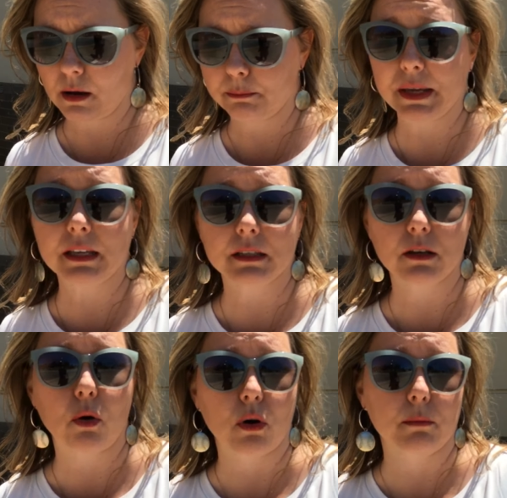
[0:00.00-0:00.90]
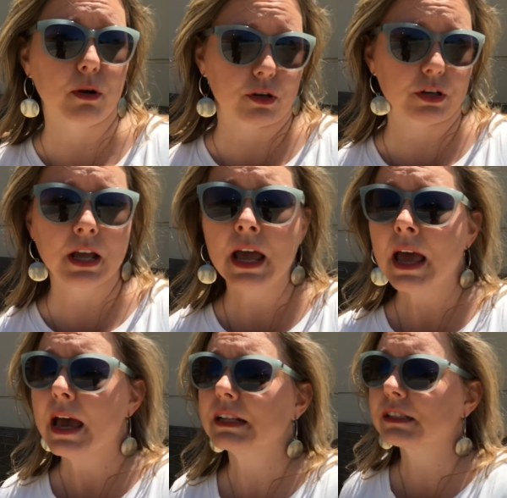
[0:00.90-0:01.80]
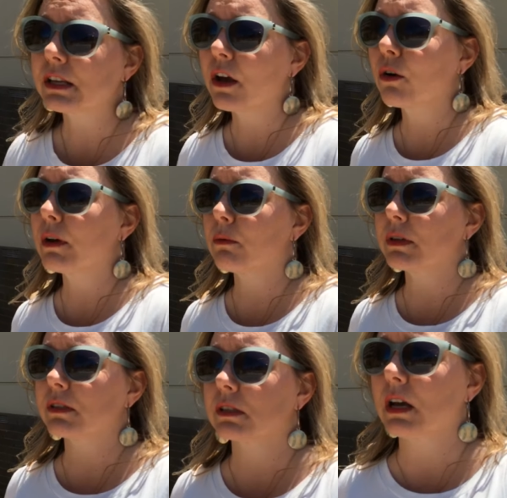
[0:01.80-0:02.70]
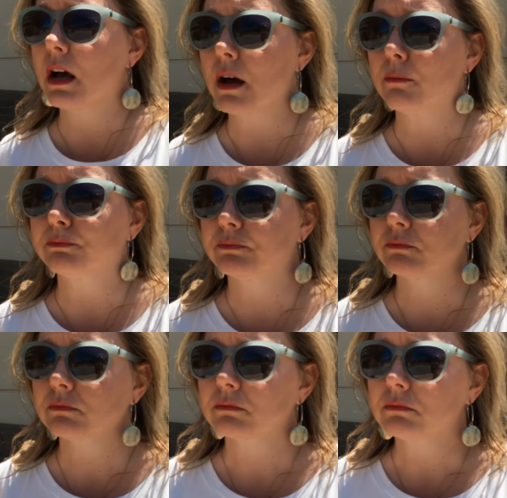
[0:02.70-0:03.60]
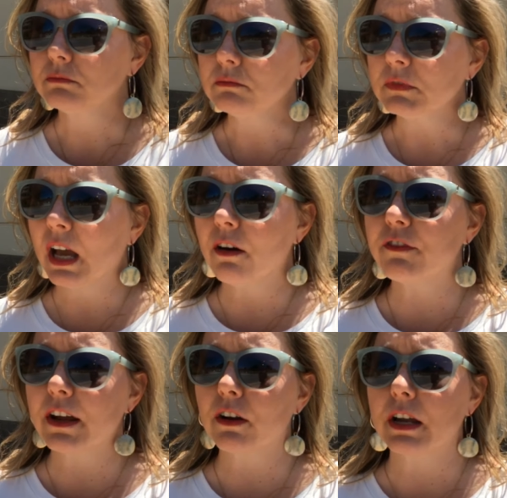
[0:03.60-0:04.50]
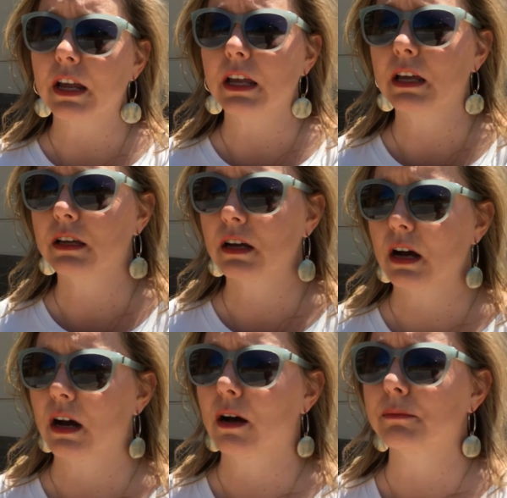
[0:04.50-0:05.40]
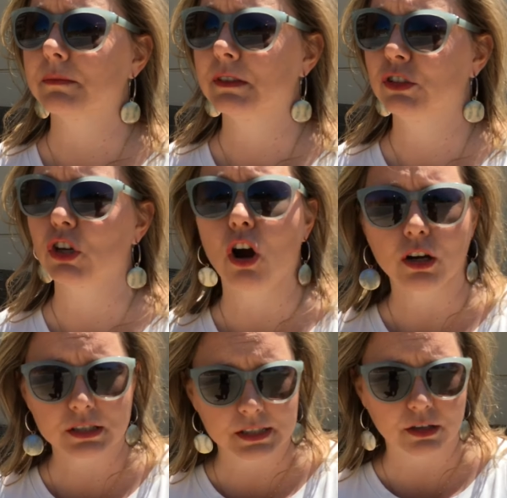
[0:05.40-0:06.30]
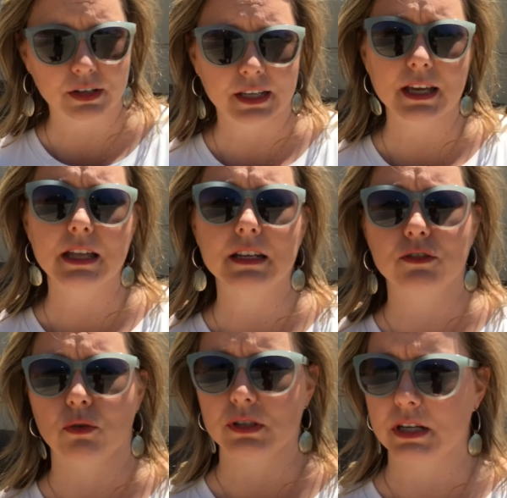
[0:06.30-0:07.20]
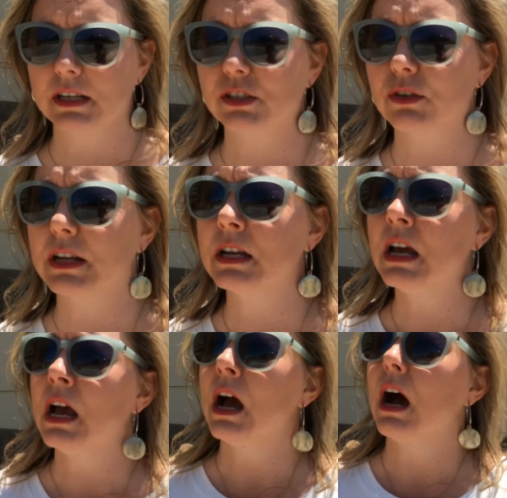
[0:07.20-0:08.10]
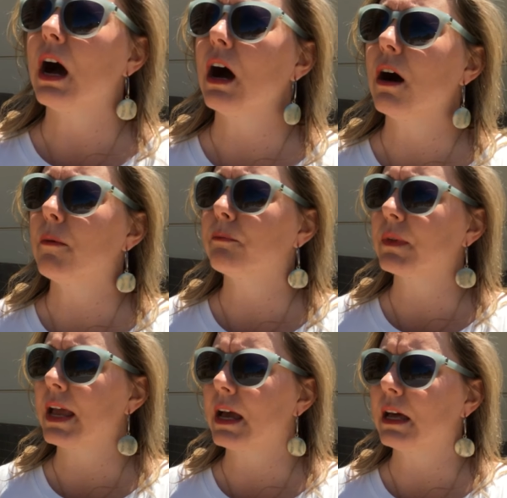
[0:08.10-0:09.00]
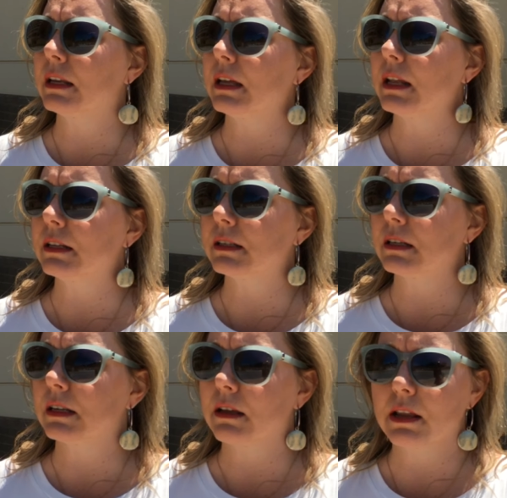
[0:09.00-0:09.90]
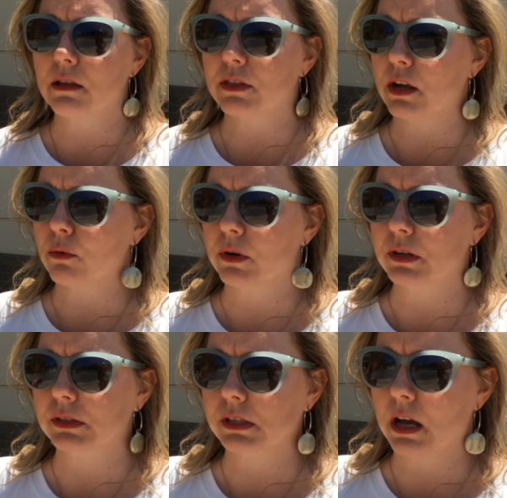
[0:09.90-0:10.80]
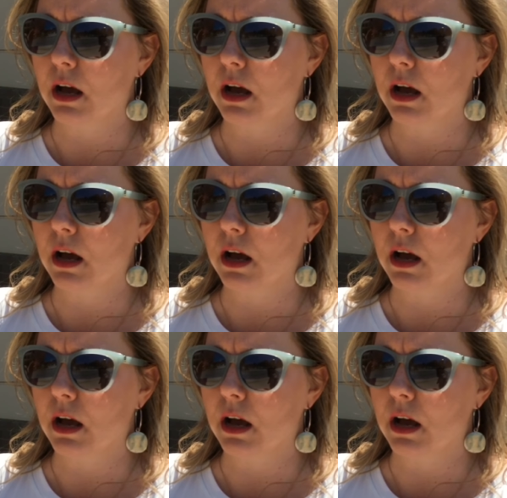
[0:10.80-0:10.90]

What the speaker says: beaten or murdered. And so it was a very dark secret again in Georgia history, and it ended. There was